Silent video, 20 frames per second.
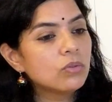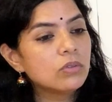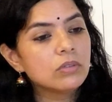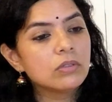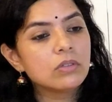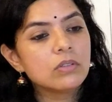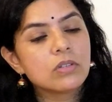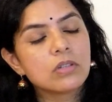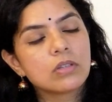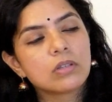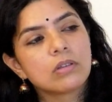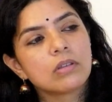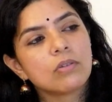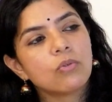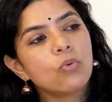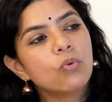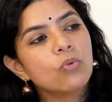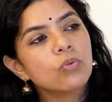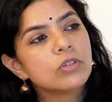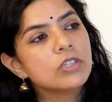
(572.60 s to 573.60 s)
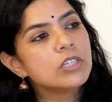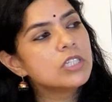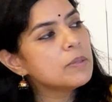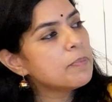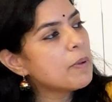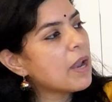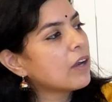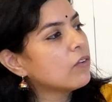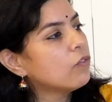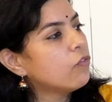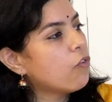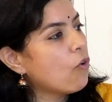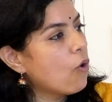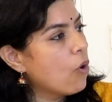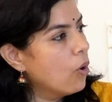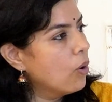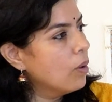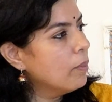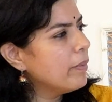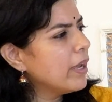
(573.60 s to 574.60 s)
the OTT
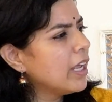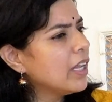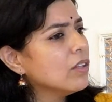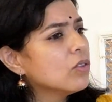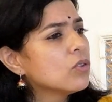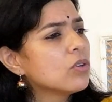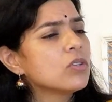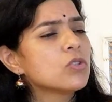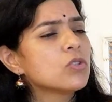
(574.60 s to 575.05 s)
platform, and there are